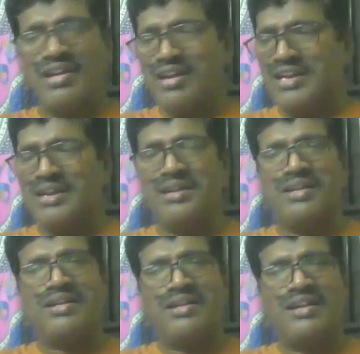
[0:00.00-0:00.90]
or,
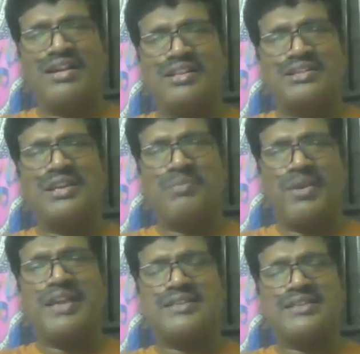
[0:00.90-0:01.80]
or three
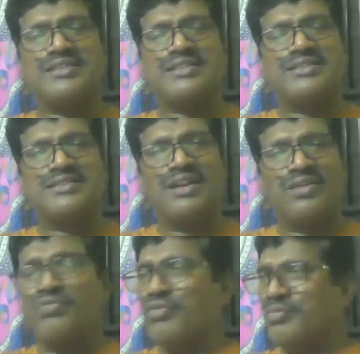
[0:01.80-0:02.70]
pages
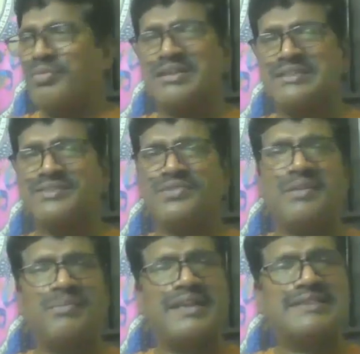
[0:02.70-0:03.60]
or four pages,
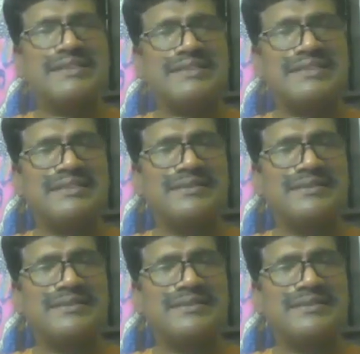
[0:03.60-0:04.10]
five pages.